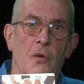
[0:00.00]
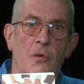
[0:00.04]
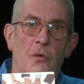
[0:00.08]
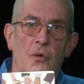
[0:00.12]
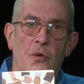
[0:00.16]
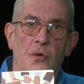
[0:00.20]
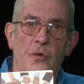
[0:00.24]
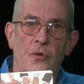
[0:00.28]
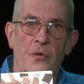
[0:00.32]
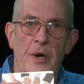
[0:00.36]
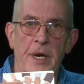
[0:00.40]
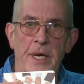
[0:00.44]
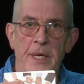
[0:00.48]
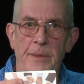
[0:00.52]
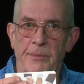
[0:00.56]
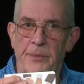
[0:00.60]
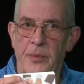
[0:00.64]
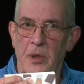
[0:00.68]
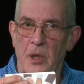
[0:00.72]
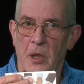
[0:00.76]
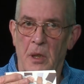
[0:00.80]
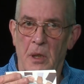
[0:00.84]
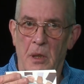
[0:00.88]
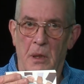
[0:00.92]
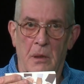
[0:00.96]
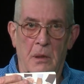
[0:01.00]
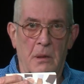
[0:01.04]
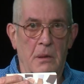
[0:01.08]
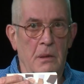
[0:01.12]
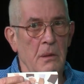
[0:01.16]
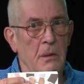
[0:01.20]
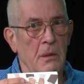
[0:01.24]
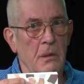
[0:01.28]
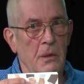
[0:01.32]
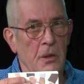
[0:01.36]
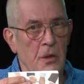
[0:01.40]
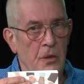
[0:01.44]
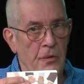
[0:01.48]
Great book,
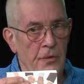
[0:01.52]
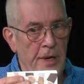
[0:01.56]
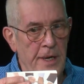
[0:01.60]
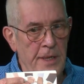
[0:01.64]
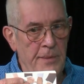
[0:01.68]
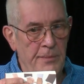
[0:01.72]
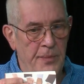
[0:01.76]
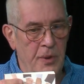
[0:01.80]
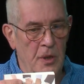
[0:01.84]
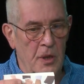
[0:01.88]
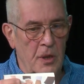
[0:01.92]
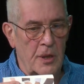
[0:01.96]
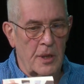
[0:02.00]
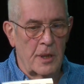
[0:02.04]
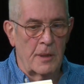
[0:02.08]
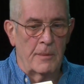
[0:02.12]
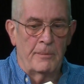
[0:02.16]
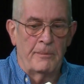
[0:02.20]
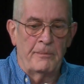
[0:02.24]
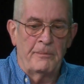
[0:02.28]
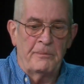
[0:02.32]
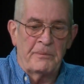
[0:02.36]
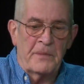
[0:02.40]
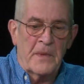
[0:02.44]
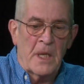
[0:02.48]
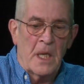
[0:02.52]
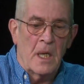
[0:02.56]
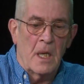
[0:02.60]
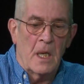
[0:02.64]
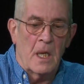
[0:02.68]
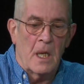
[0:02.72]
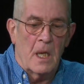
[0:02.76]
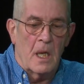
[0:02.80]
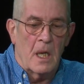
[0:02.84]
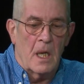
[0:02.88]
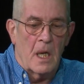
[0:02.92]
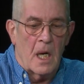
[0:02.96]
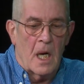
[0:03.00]
great book.
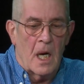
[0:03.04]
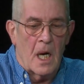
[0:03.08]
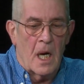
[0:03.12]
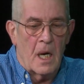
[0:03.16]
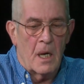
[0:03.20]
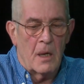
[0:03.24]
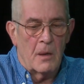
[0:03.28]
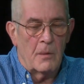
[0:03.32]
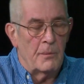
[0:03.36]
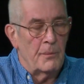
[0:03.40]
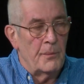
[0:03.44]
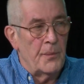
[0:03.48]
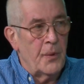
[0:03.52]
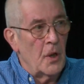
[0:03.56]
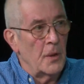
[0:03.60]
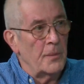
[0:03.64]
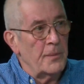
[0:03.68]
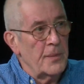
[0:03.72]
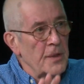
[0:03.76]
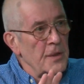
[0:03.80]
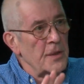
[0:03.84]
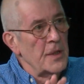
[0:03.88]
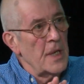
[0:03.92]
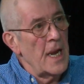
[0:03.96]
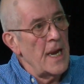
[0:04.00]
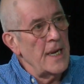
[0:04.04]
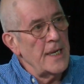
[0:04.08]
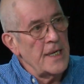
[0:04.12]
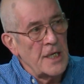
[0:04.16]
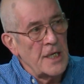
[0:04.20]
Bob, any